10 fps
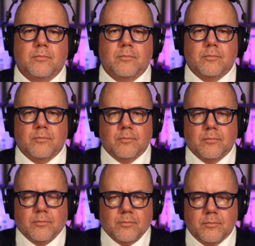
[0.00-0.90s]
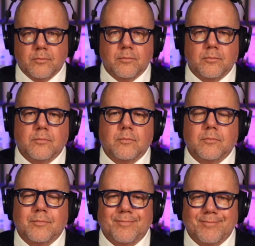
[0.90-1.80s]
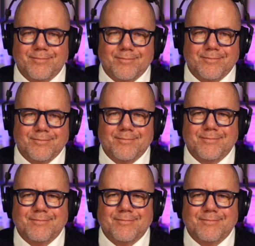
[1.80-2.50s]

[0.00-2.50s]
No words are spoken by the person on screen.